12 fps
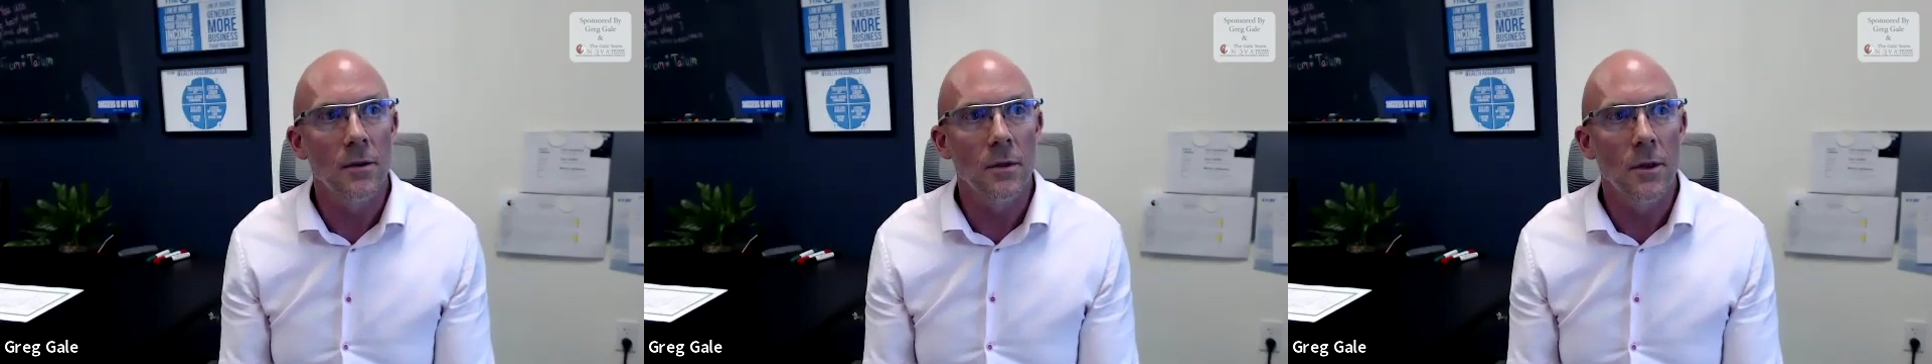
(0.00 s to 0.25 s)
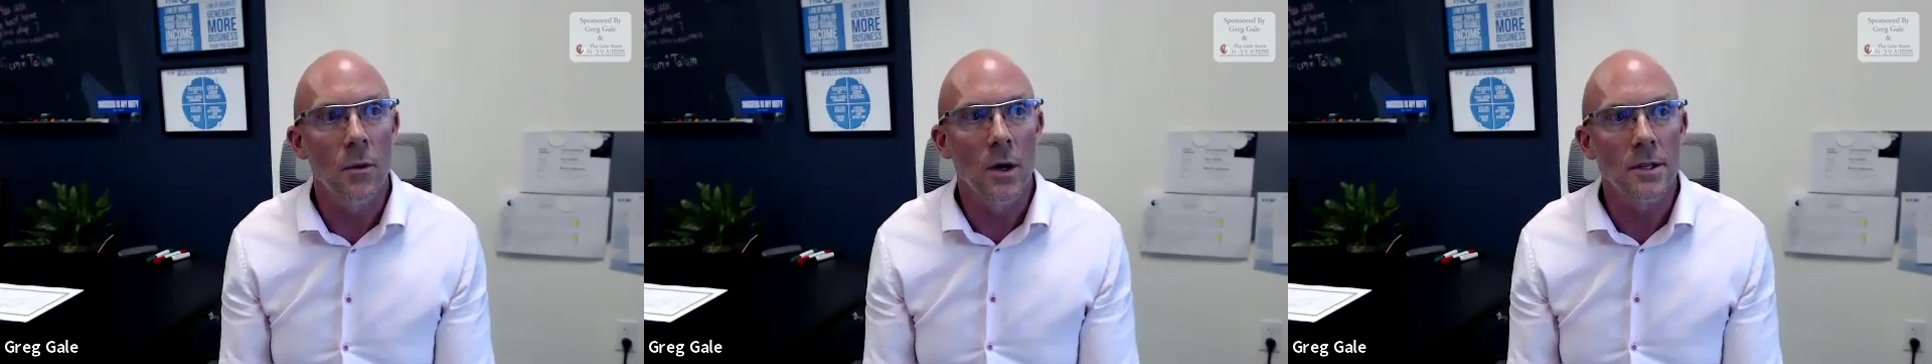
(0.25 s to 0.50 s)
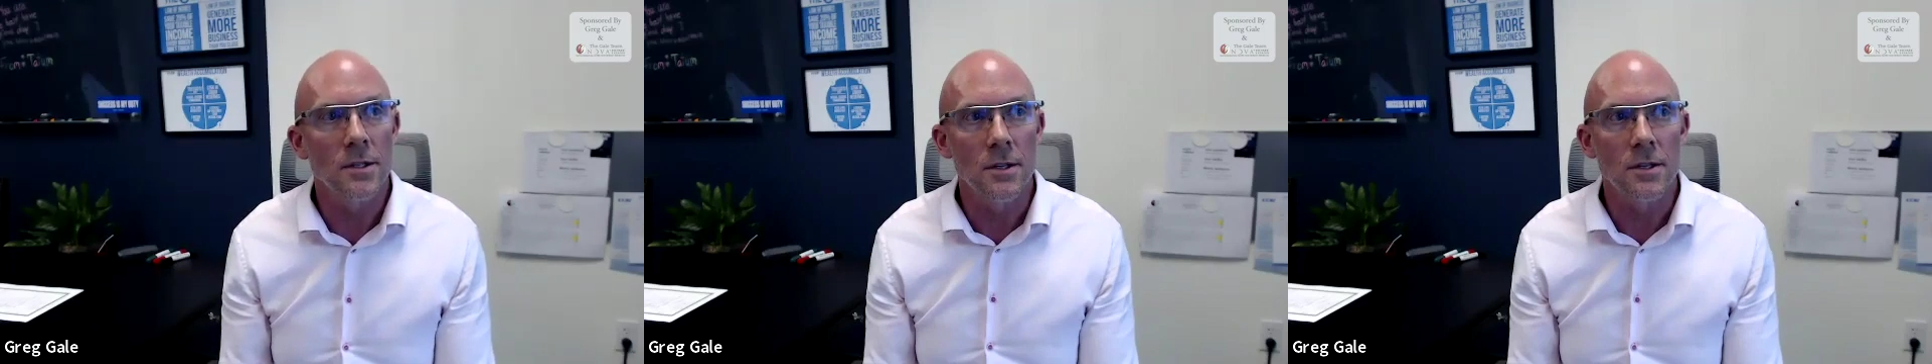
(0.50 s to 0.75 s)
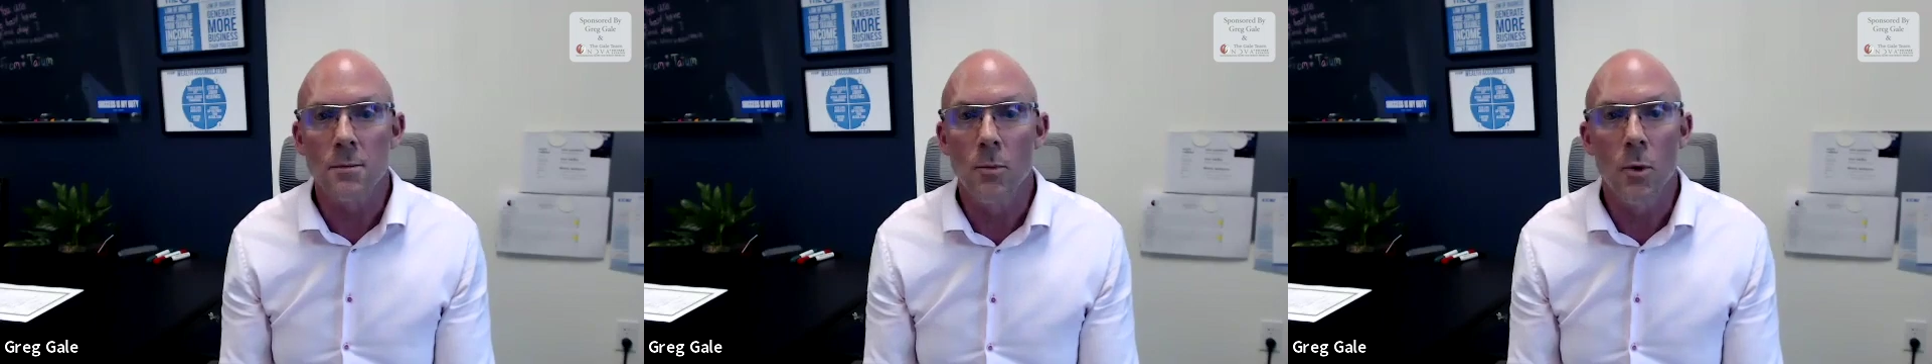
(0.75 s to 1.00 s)
the ones that are
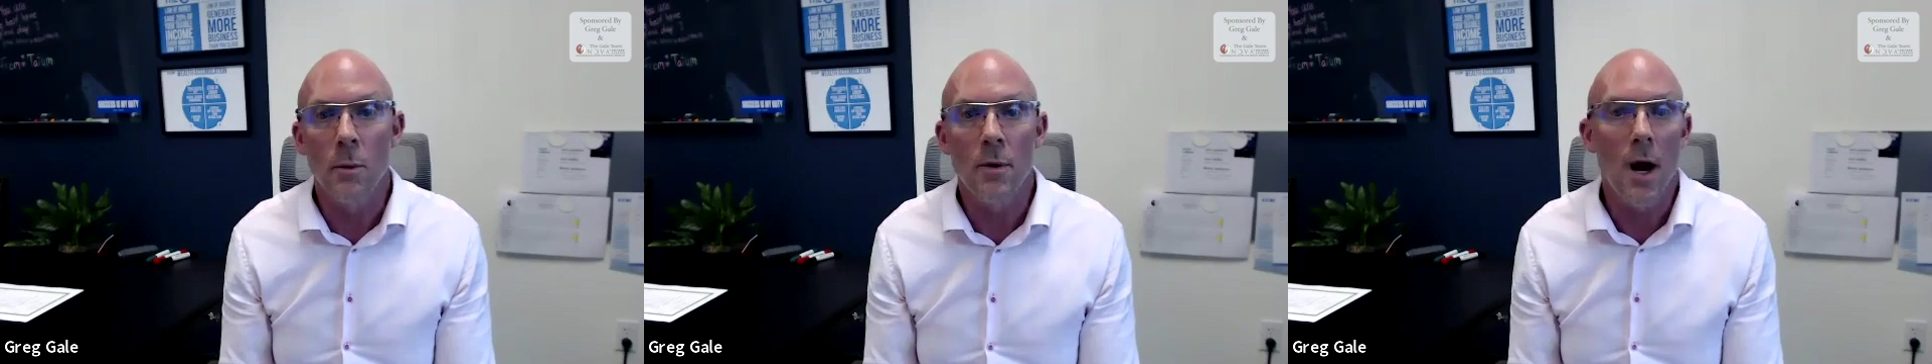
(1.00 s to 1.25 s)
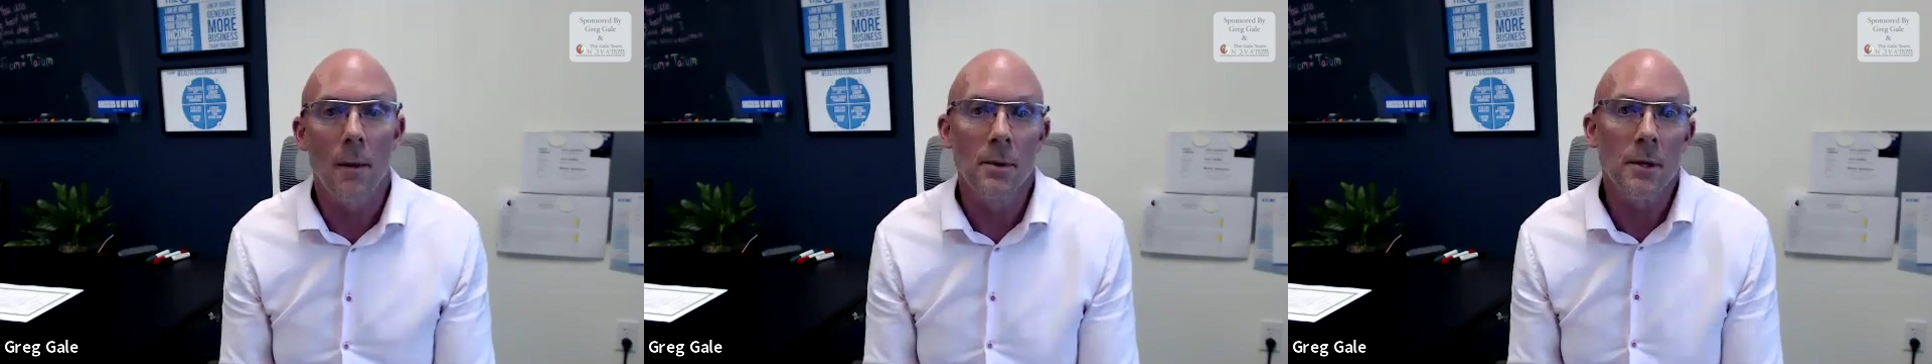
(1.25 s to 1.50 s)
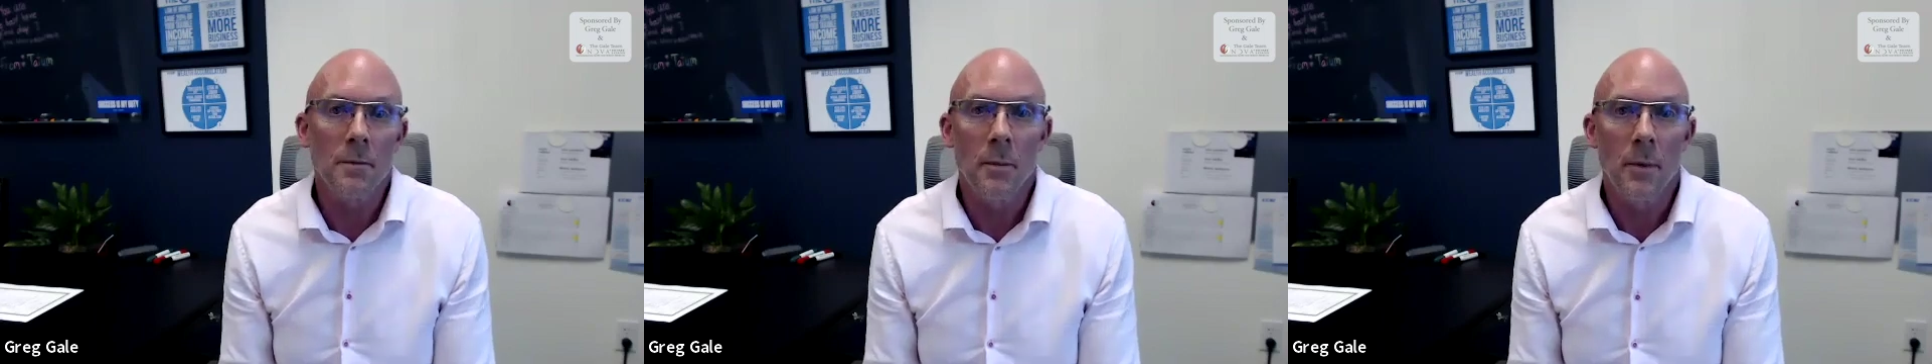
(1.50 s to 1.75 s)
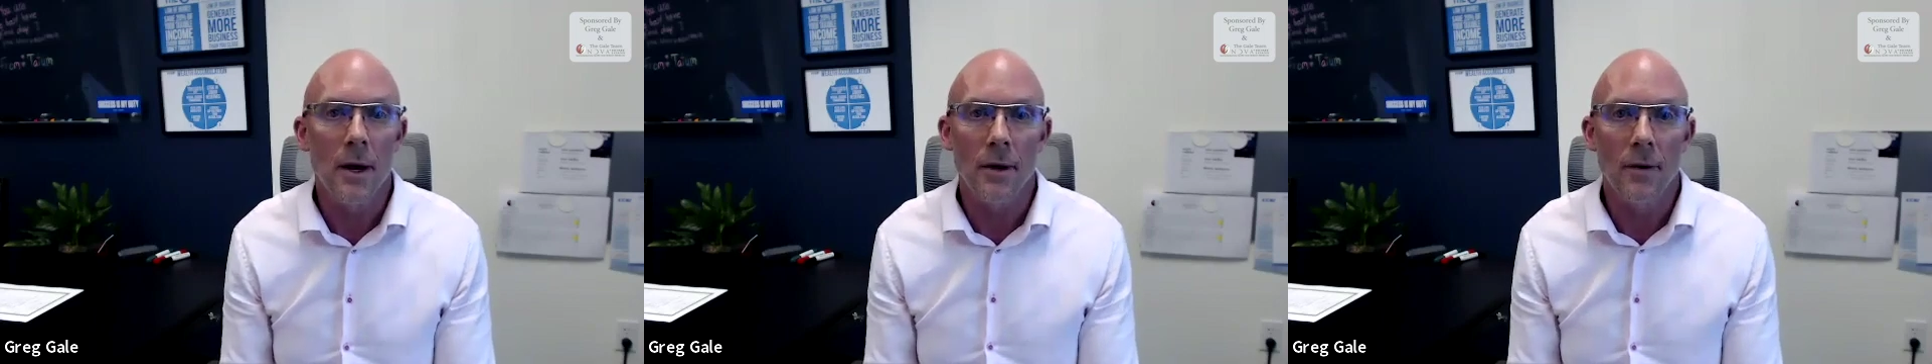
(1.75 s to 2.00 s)
just more properly
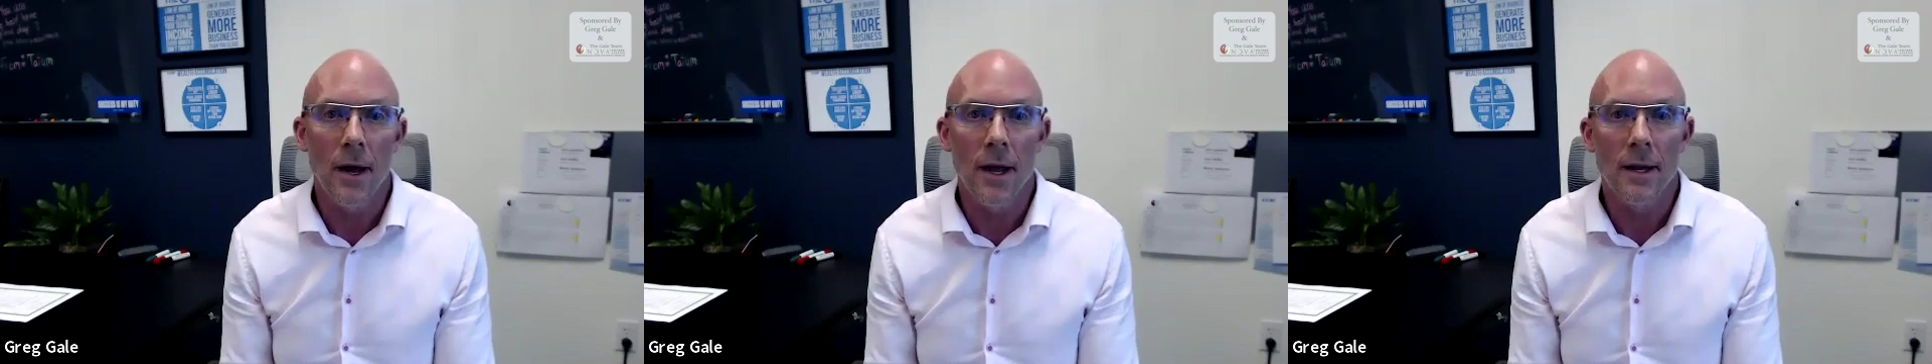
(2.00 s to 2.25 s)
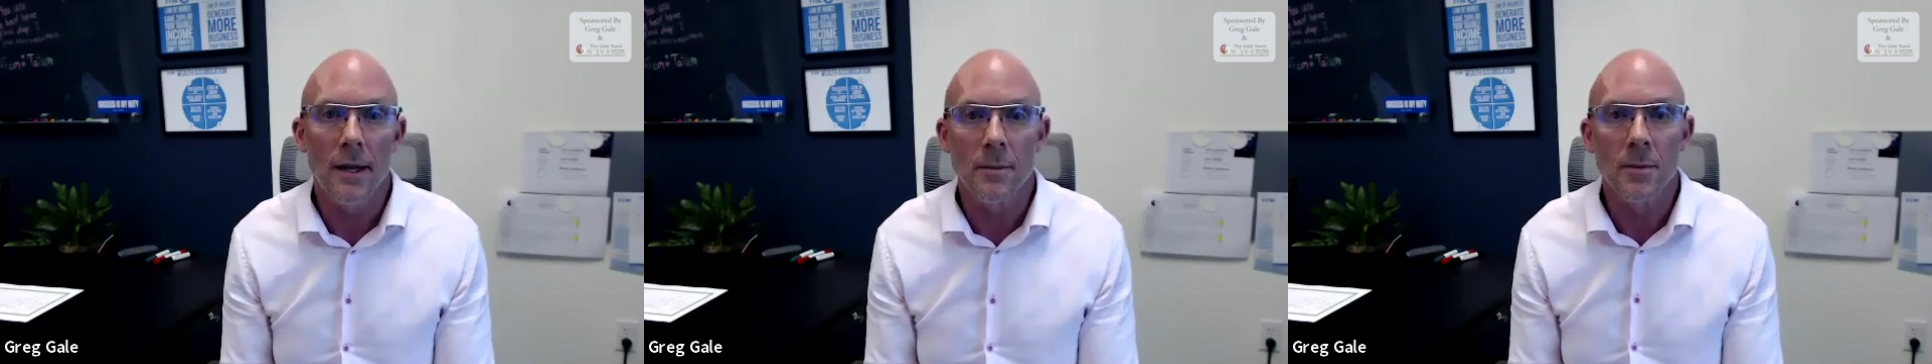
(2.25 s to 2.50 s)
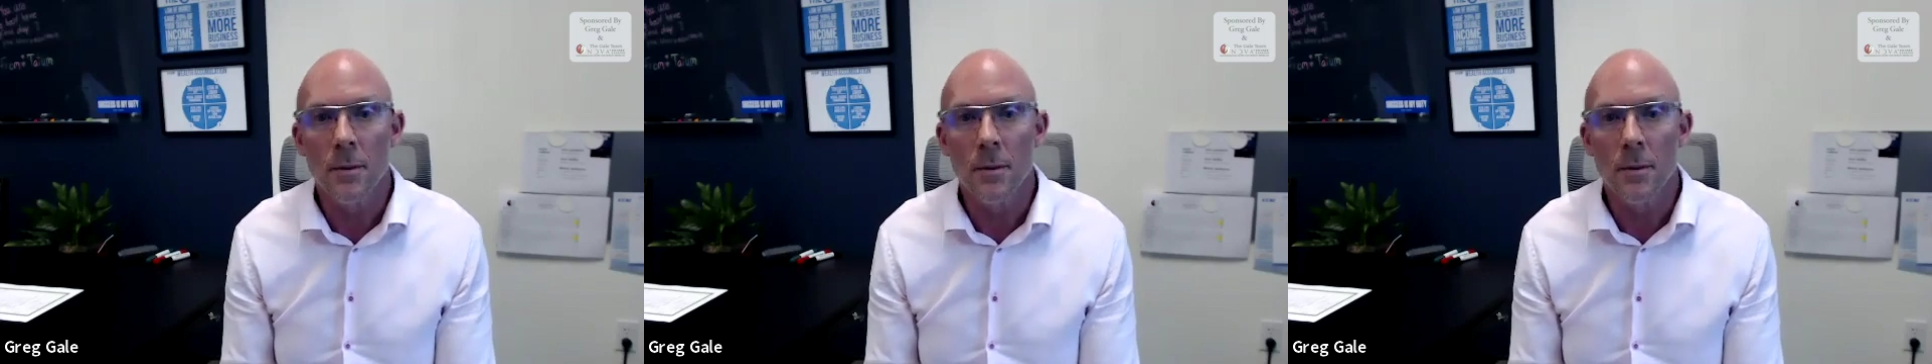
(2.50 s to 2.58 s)
prepared, right? And